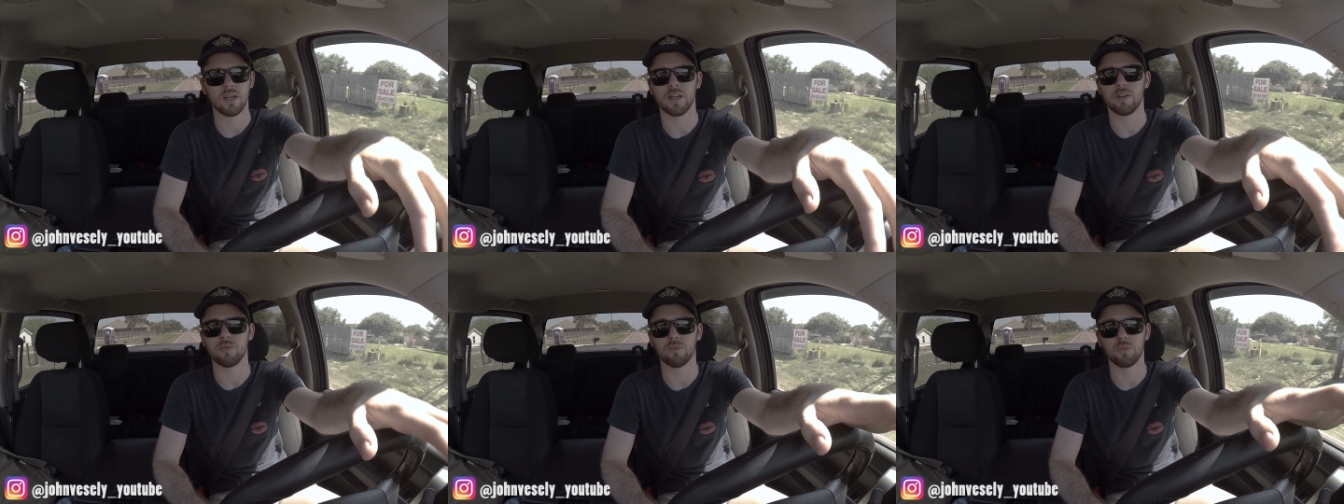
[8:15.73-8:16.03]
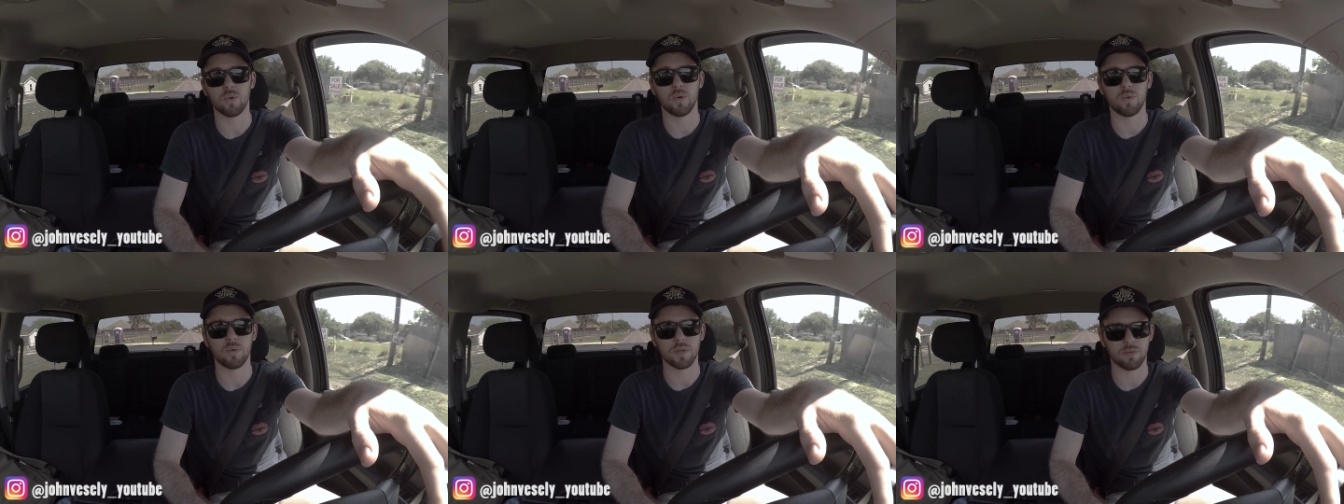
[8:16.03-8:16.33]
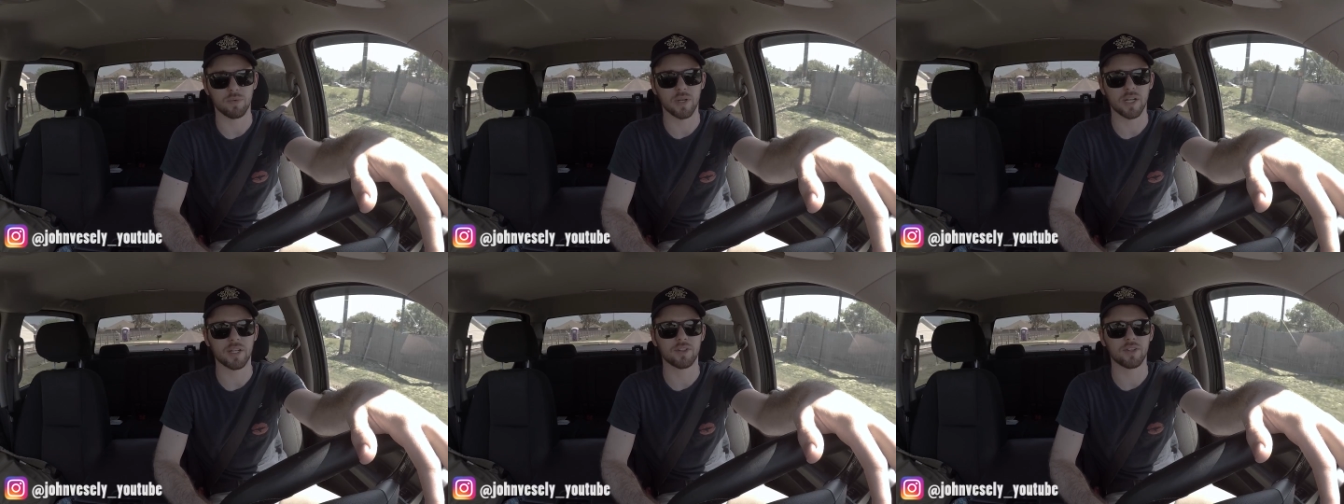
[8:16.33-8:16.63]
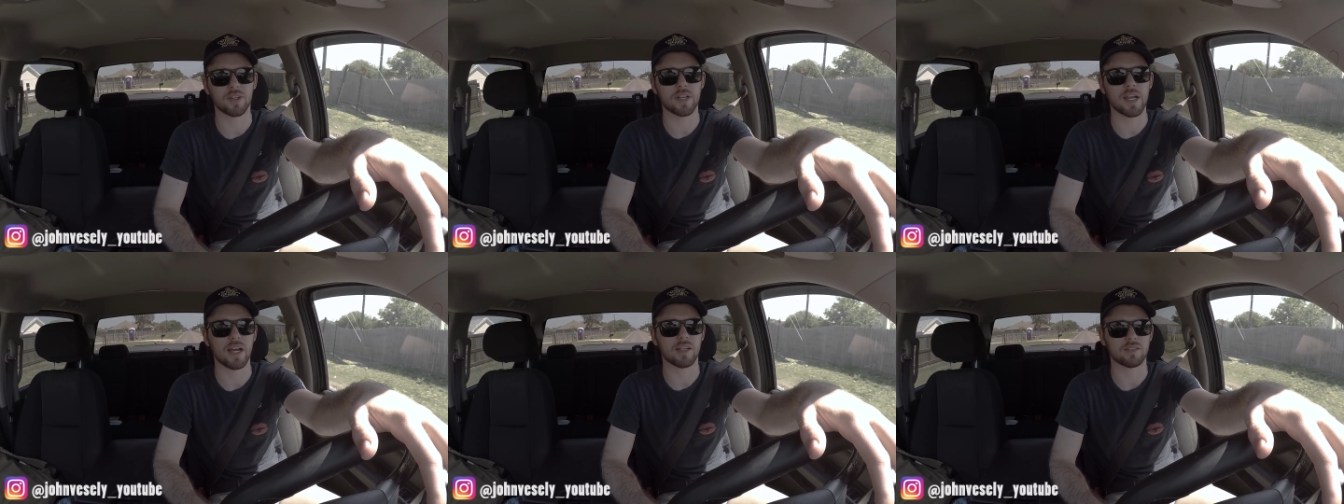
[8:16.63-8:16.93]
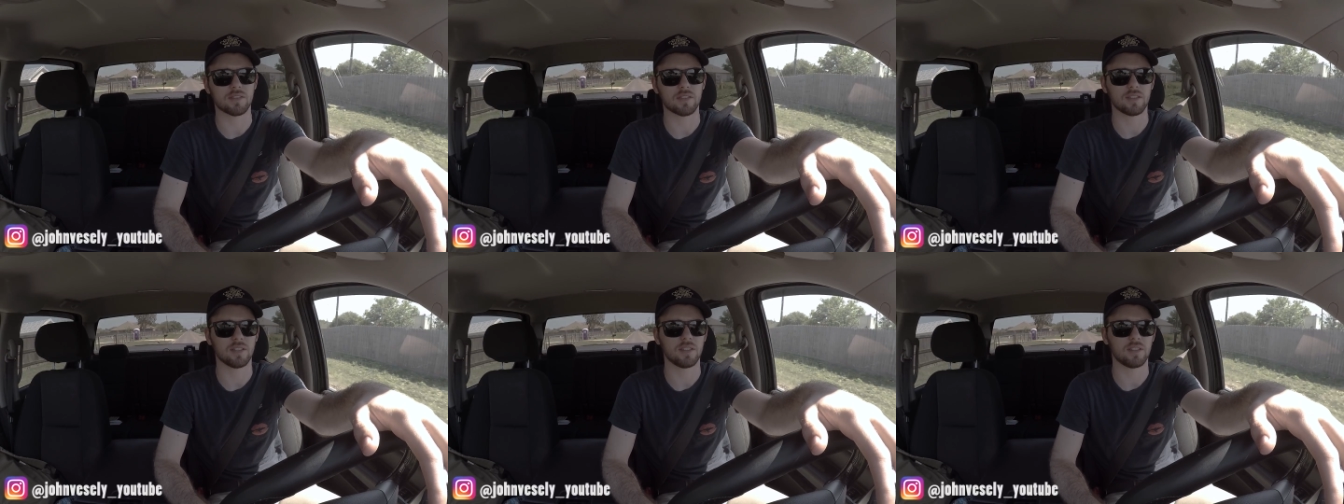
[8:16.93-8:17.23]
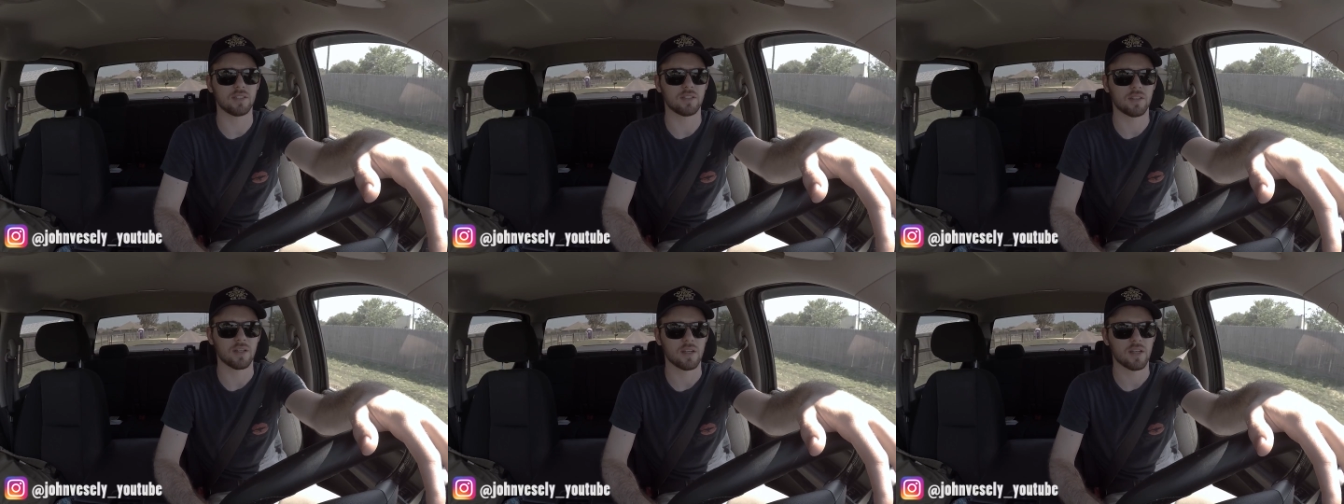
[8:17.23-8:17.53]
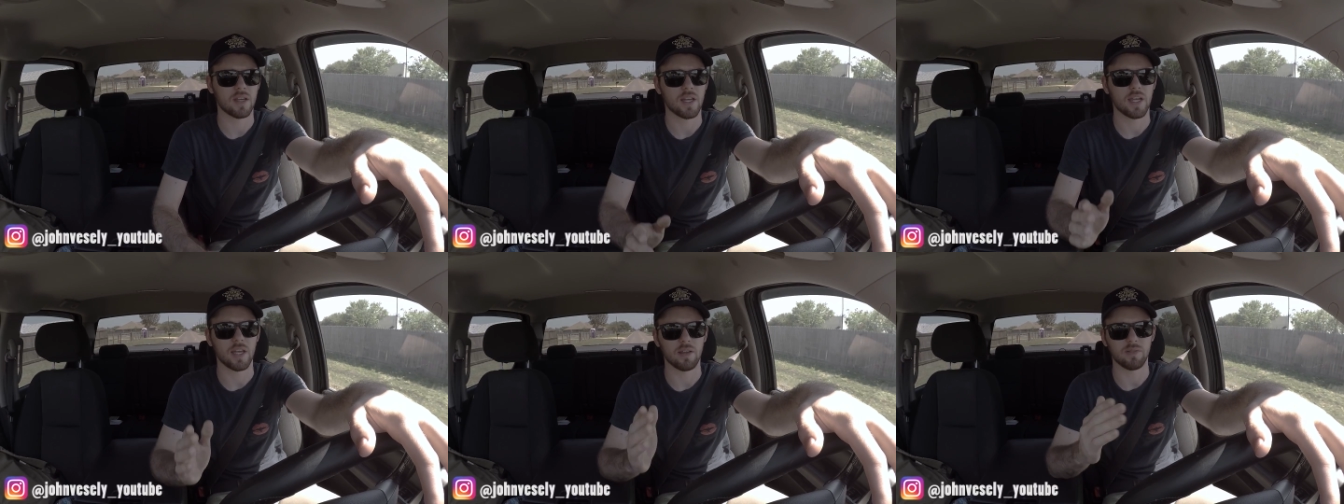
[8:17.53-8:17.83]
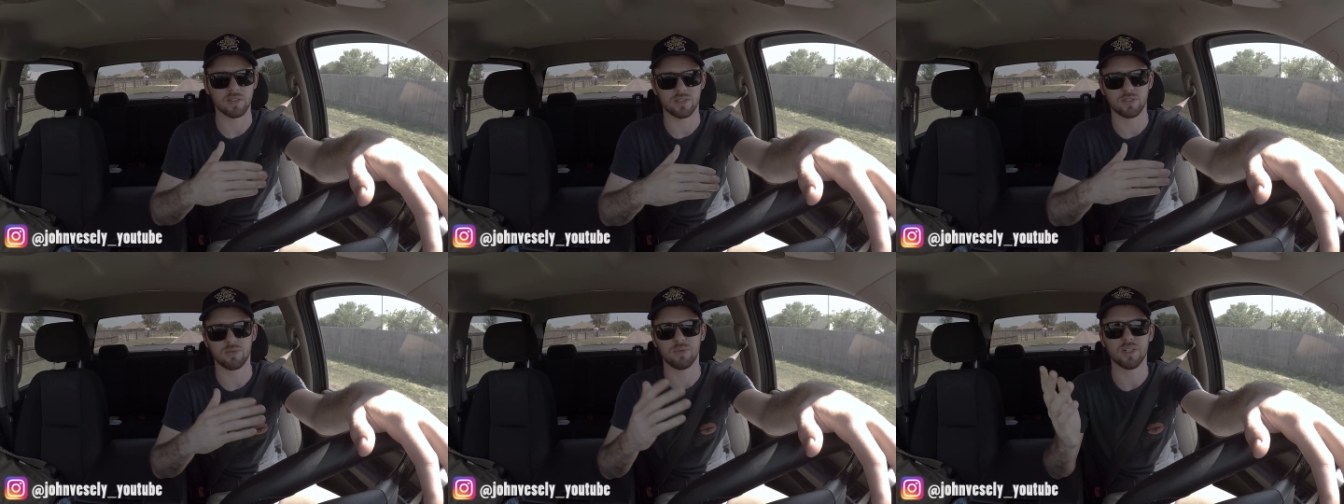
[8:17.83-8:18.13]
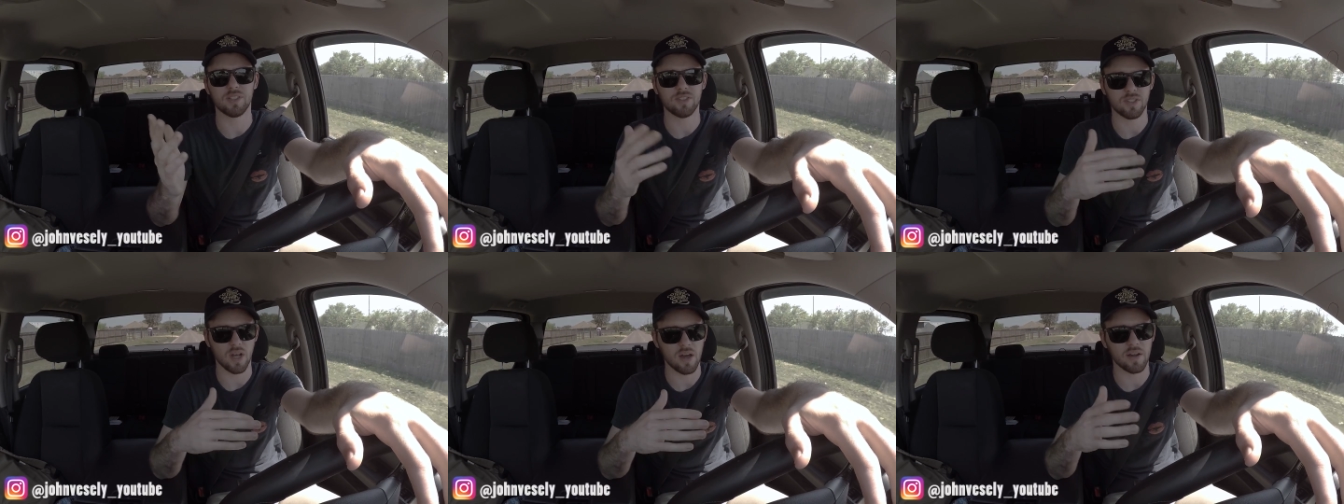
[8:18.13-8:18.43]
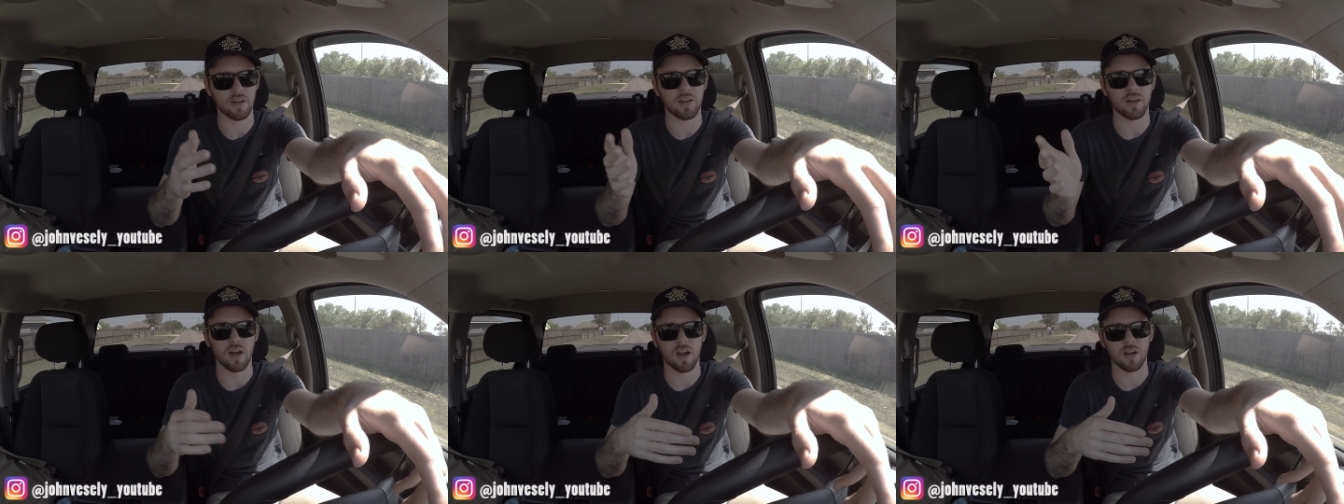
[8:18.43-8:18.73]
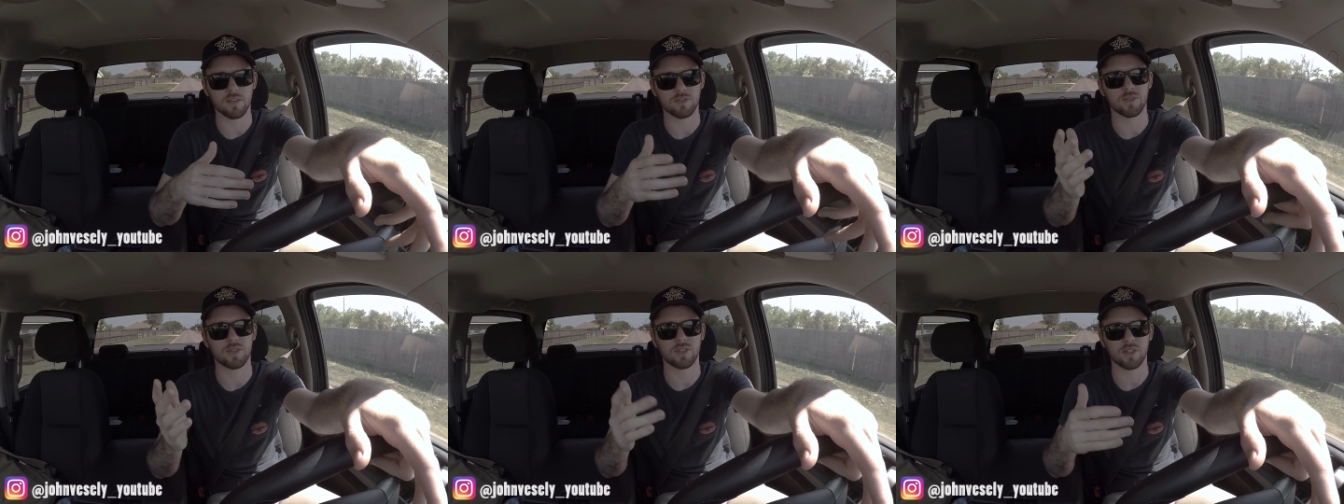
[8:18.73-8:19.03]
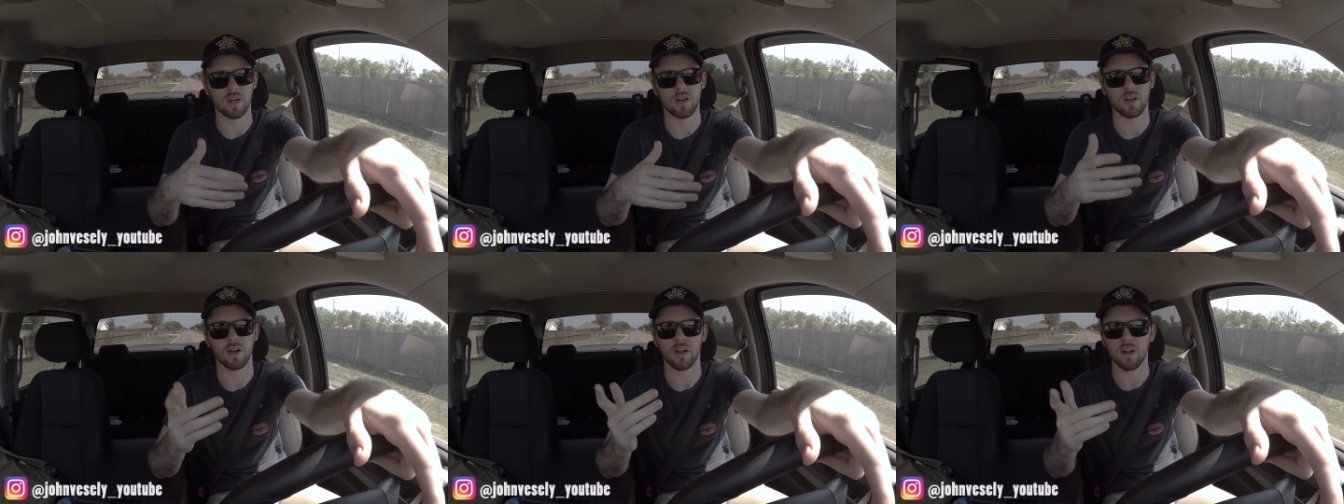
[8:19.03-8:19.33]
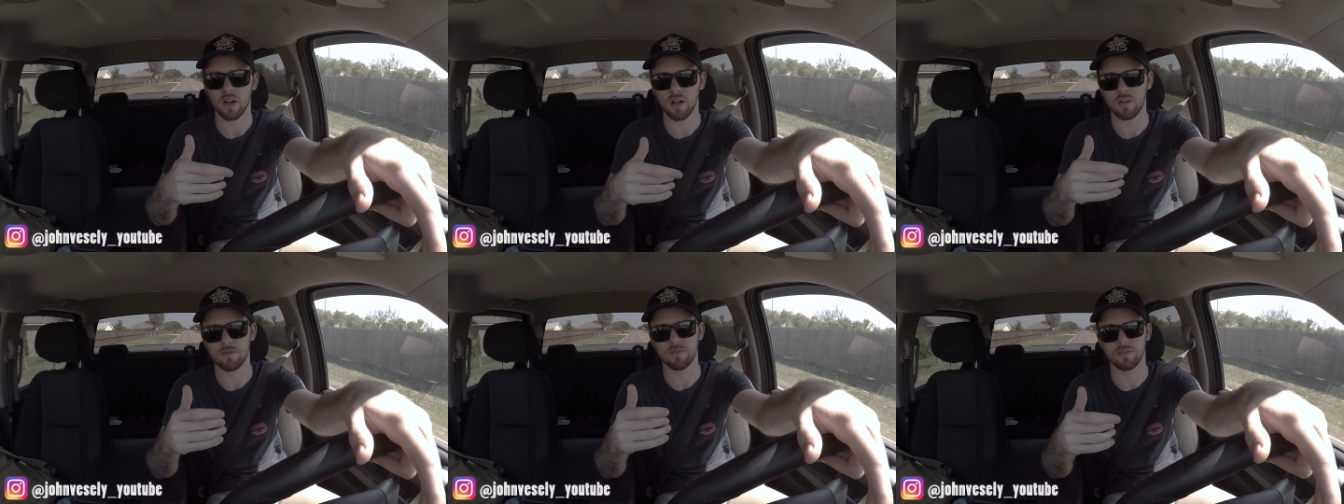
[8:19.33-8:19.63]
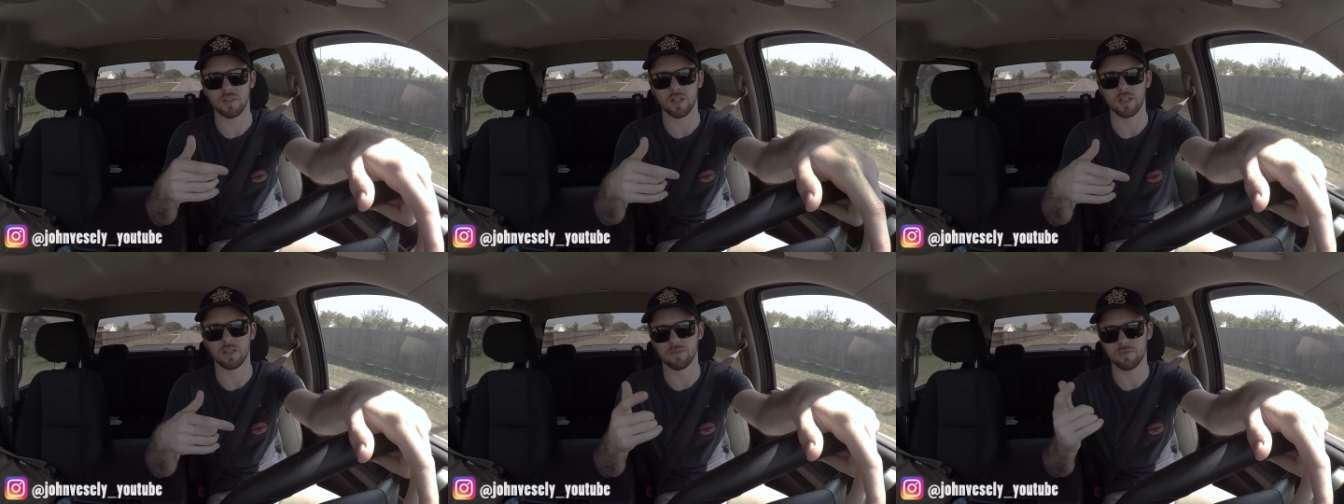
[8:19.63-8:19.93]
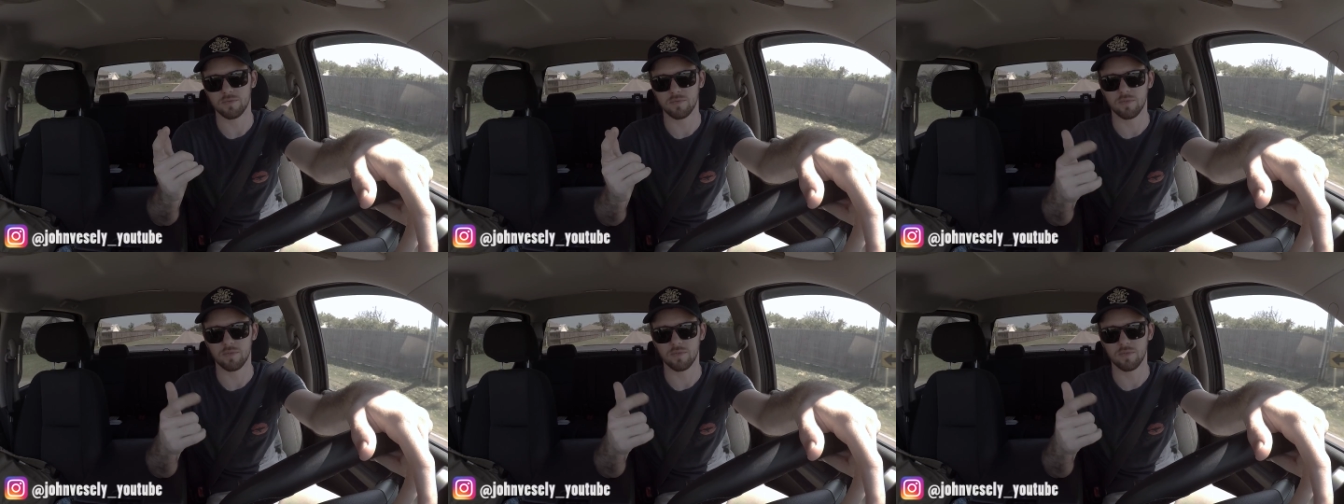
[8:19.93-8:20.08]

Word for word: and with regular gasoline it would switch on and off switch on and off like